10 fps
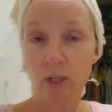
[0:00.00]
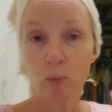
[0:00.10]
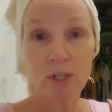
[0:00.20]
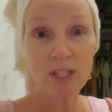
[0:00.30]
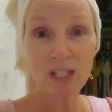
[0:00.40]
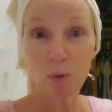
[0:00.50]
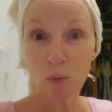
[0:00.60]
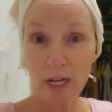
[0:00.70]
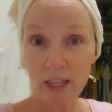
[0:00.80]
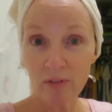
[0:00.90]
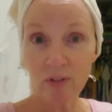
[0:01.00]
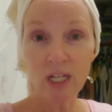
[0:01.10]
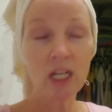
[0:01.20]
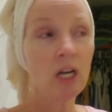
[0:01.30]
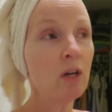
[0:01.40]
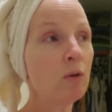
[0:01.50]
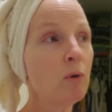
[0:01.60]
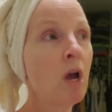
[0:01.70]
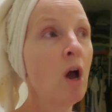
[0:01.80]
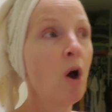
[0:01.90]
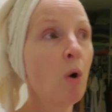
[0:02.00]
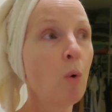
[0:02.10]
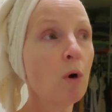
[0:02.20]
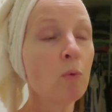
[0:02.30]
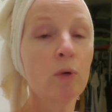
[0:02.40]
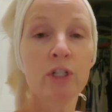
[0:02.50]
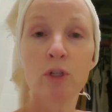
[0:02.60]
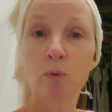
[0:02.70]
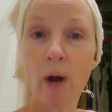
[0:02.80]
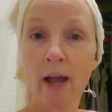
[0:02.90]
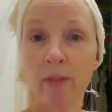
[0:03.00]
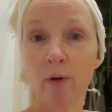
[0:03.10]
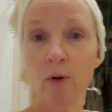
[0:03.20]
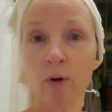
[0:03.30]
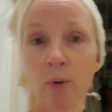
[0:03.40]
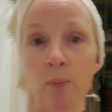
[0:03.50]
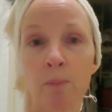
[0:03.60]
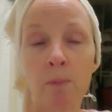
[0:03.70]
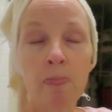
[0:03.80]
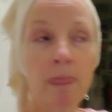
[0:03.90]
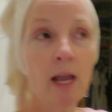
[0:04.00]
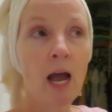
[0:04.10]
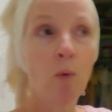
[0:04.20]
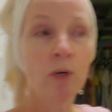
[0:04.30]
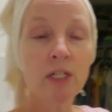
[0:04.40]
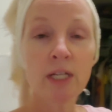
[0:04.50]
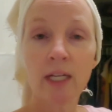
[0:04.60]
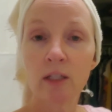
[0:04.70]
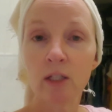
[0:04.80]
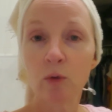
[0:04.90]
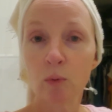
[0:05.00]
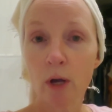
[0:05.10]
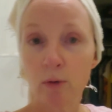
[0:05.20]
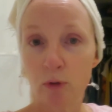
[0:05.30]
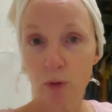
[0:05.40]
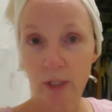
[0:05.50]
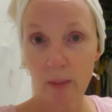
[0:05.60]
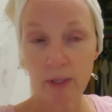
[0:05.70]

Do you want to see a wreath video or would you rather, I want to take a little road trip.